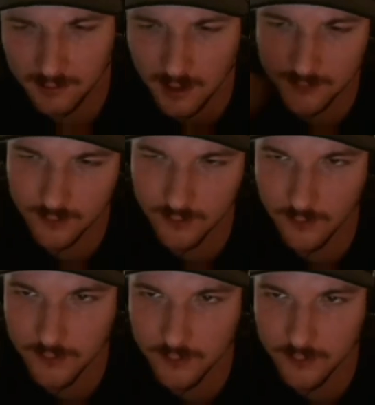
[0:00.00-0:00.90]
I turned
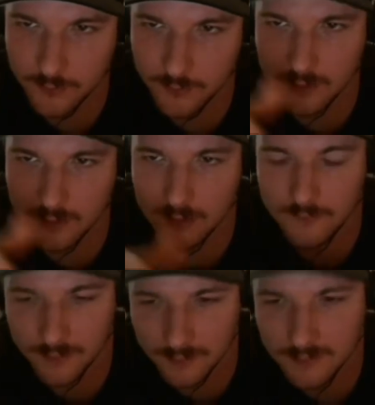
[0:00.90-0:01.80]
on the news for
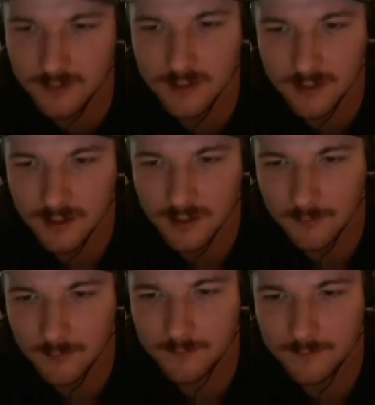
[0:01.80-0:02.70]
myself and
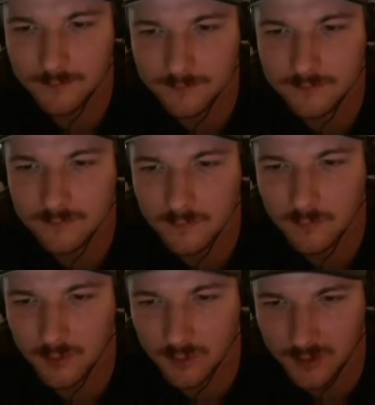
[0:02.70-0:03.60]

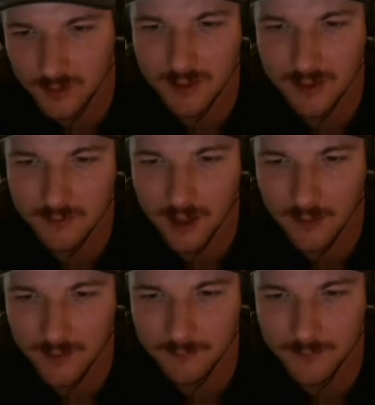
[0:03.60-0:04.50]
would look at it every now and then.